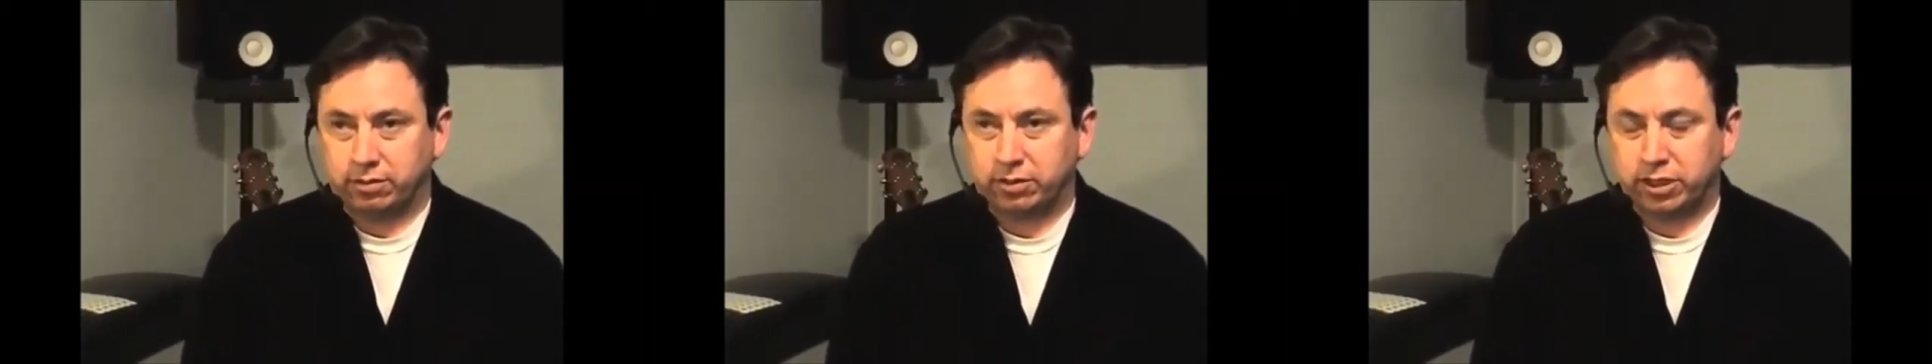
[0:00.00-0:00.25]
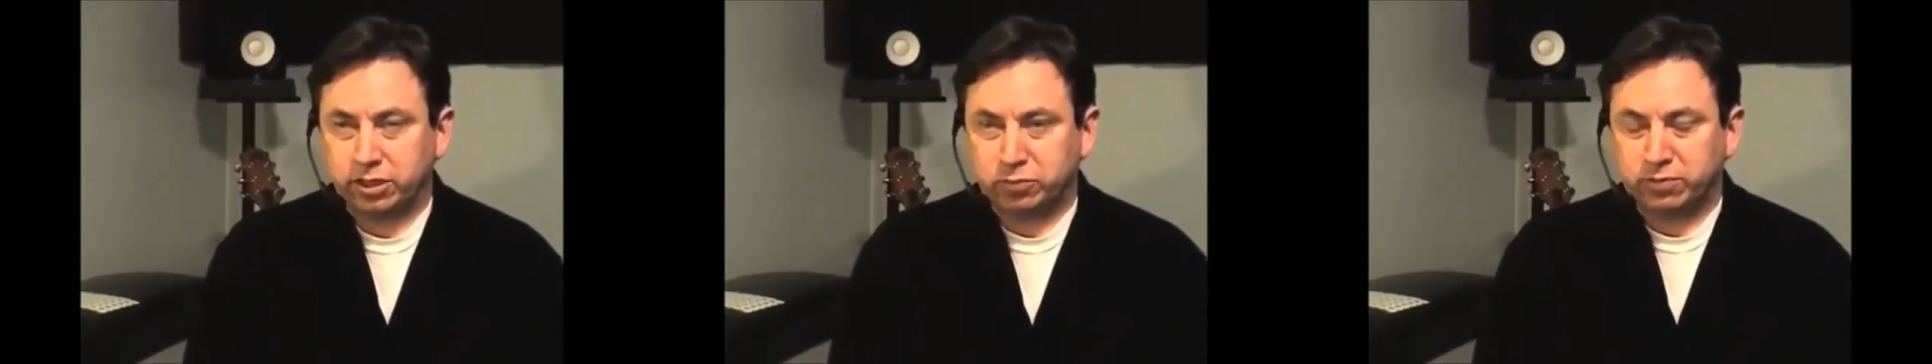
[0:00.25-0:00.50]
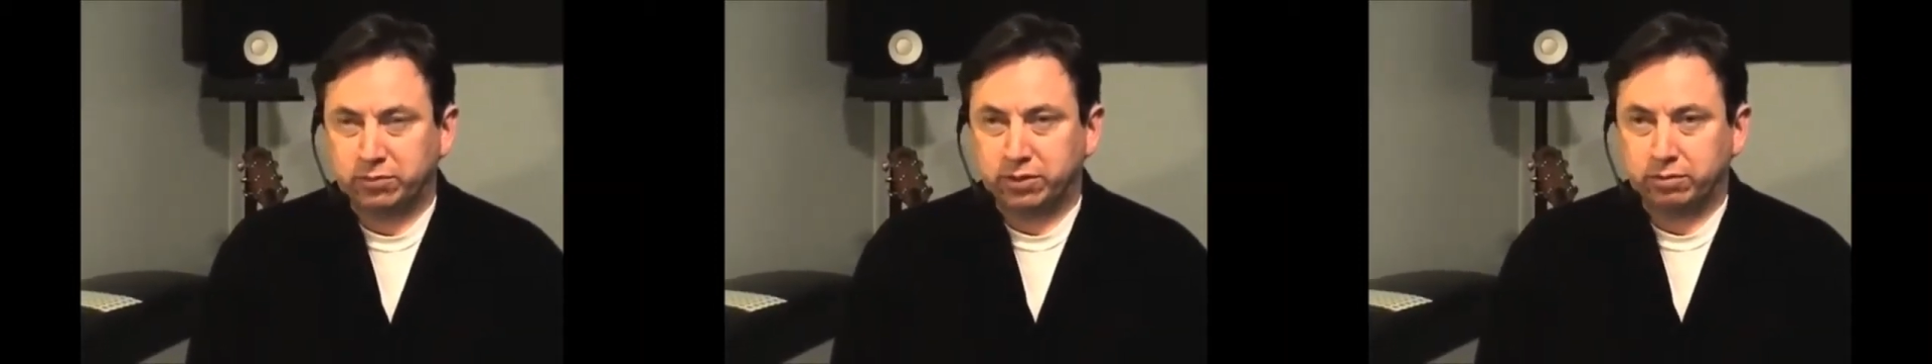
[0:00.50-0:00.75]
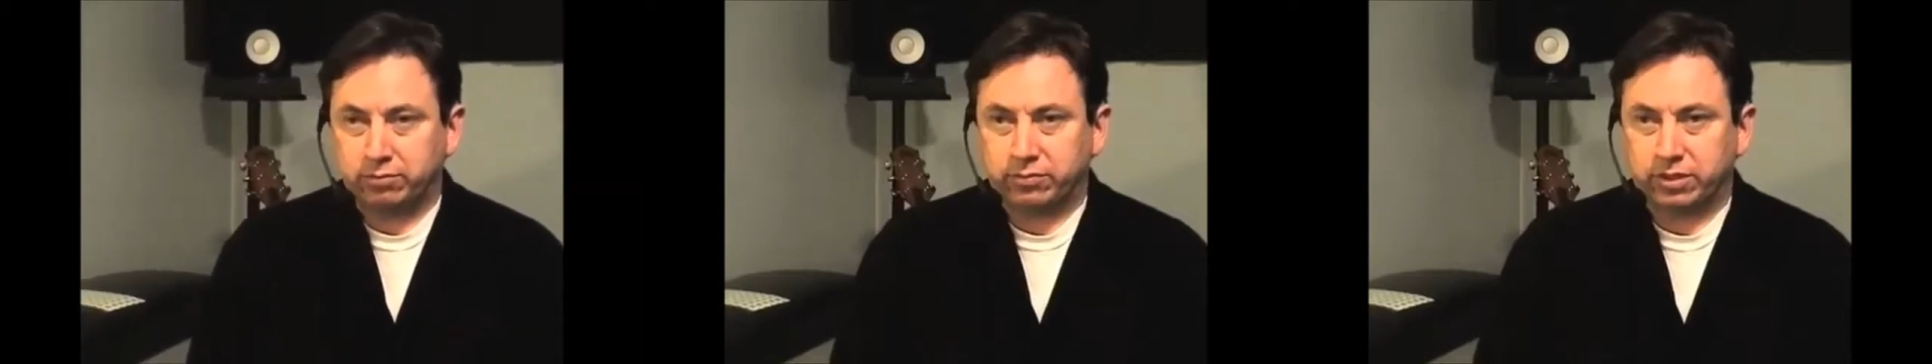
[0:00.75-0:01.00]
the Touch
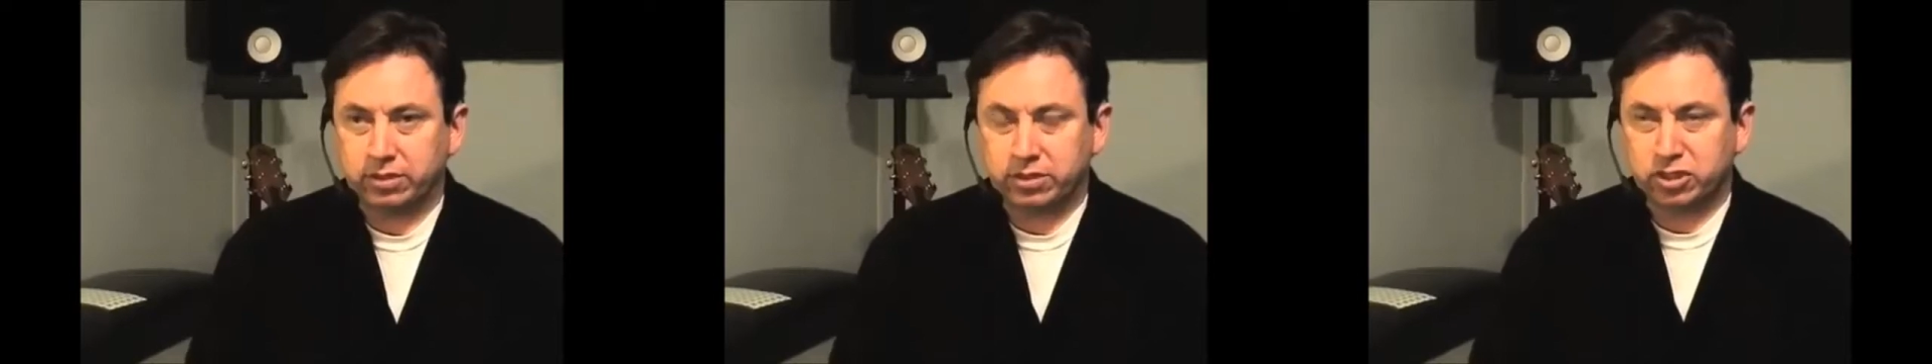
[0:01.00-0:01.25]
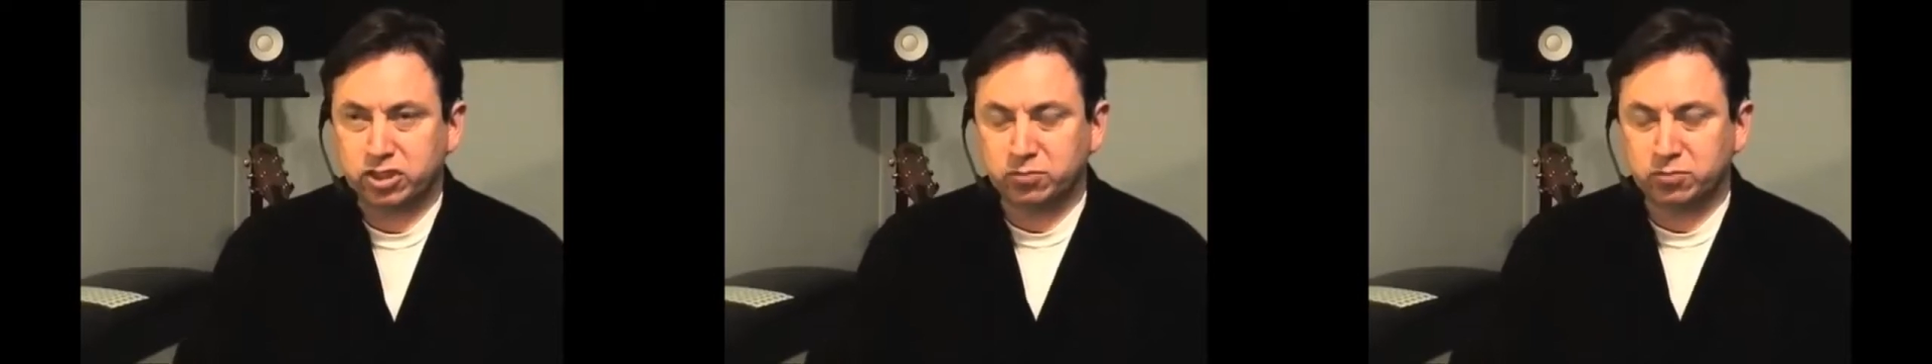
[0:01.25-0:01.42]
Memo is a